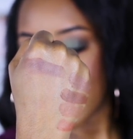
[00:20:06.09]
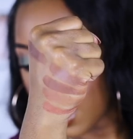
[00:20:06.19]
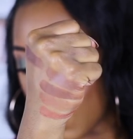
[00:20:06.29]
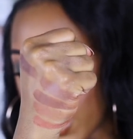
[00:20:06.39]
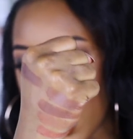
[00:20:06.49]

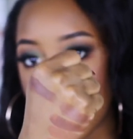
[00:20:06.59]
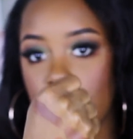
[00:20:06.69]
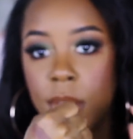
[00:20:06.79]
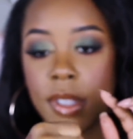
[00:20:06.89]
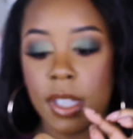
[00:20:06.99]
And when I
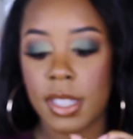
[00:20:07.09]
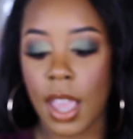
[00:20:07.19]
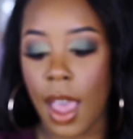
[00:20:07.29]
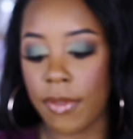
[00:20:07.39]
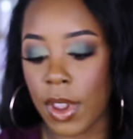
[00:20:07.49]
use this,
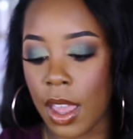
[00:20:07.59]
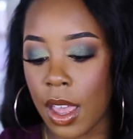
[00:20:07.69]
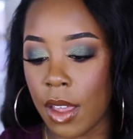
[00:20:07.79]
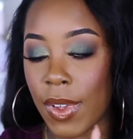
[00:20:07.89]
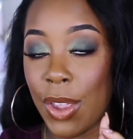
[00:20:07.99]
I have to
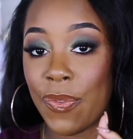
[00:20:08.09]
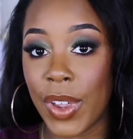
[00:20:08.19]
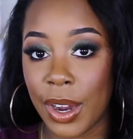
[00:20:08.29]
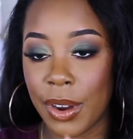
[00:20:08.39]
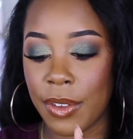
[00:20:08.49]
have a
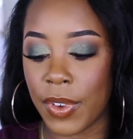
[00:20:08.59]
very,